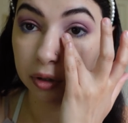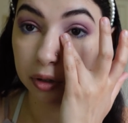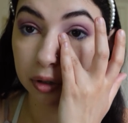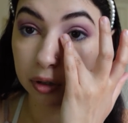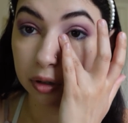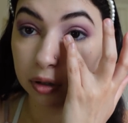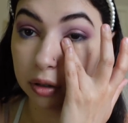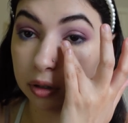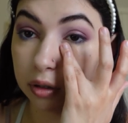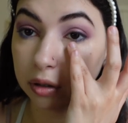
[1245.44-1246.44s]

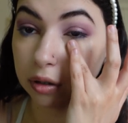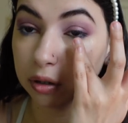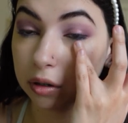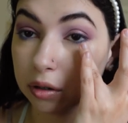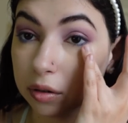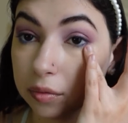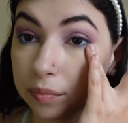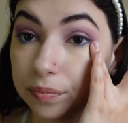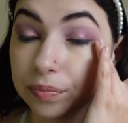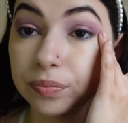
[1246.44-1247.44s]

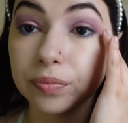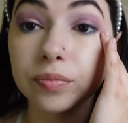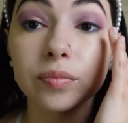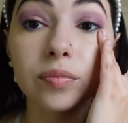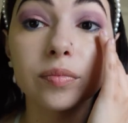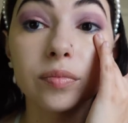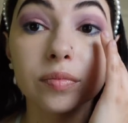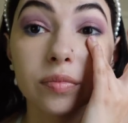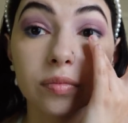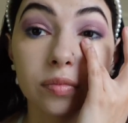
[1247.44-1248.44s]

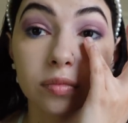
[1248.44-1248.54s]
(no one is talking)